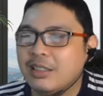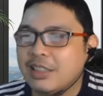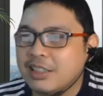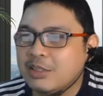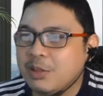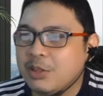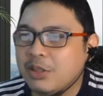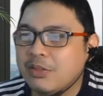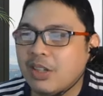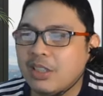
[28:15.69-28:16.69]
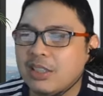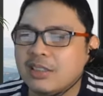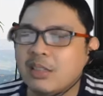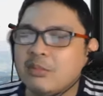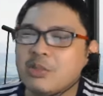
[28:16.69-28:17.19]
Next, we do give hard
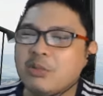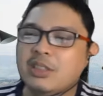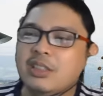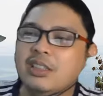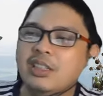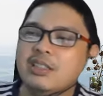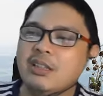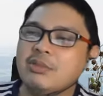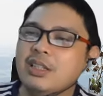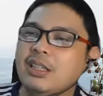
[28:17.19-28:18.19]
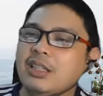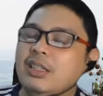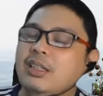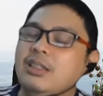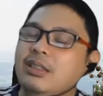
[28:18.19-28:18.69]
exams for third exam.
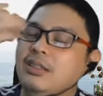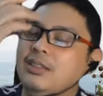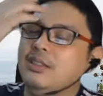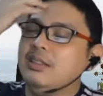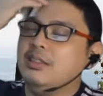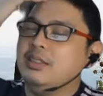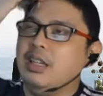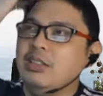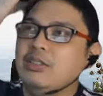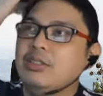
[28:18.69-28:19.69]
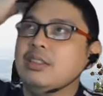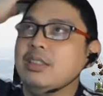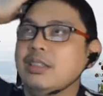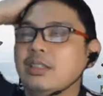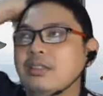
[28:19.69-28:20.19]
Sa ngayon
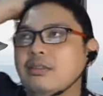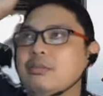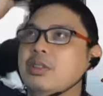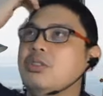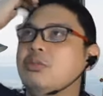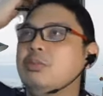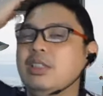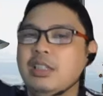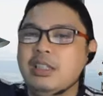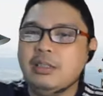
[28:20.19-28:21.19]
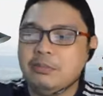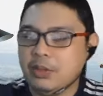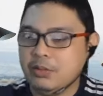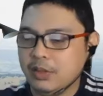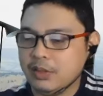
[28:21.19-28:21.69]
kasi, medyo madadali
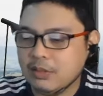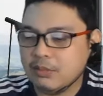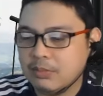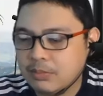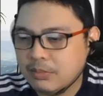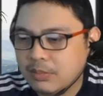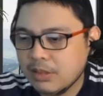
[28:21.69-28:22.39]
pa yung exam.